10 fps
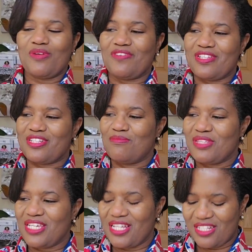for
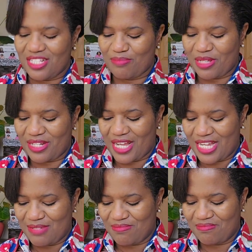something else, but
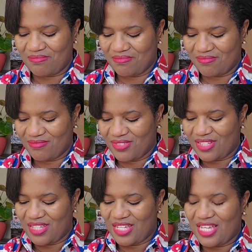I'm
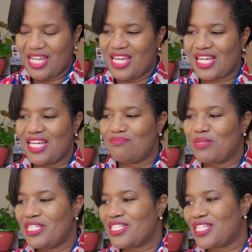a
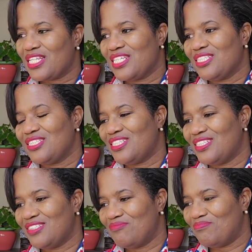bit
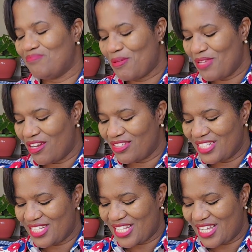maybe
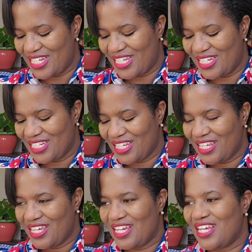undecided
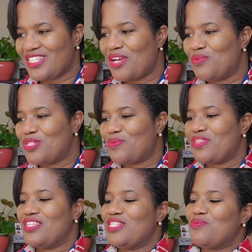as I was
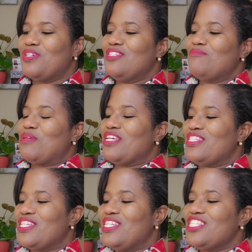with this one,
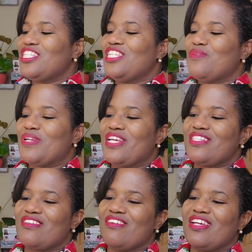because initially when I
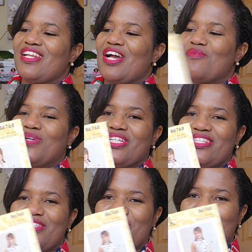started, I wanted
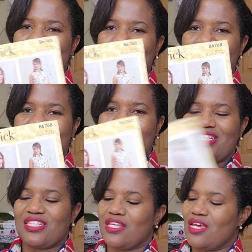to do
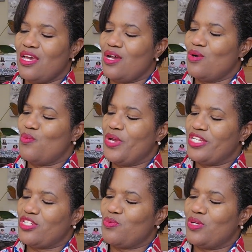this,
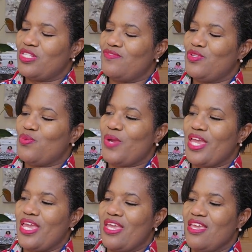which was view
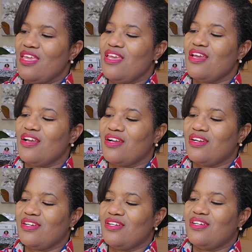A
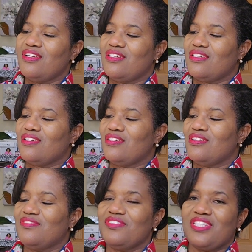
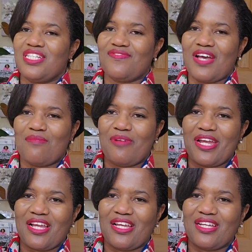for this fabric.